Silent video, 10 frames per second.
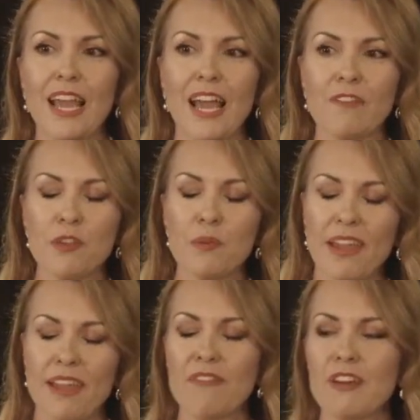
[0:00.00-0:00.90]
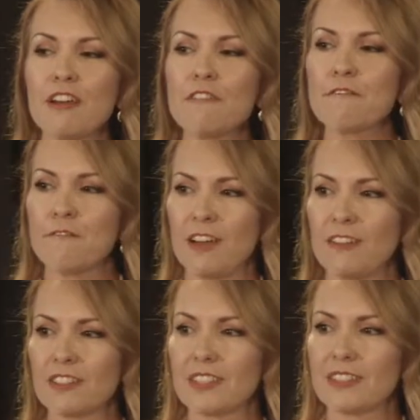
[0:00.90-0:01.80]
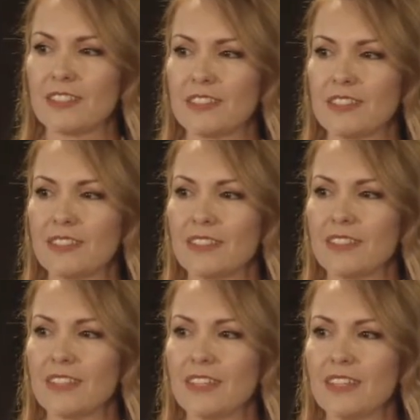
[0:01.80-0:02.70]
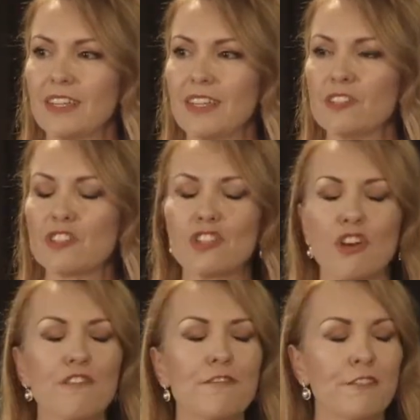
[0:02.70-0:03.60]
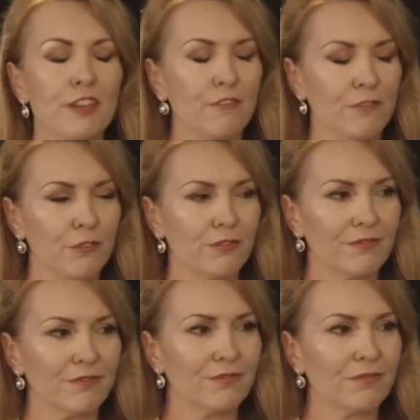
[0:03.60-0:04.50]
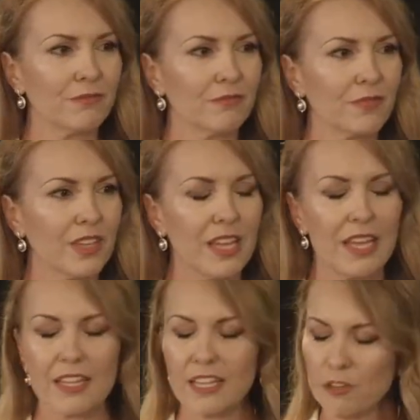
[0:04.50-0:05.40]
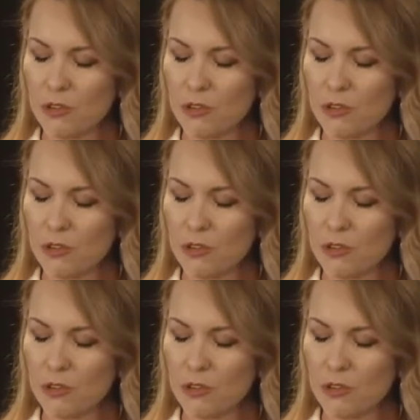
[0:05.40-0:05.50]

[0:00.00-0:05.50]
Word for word: Have you ever felt so fearful that you're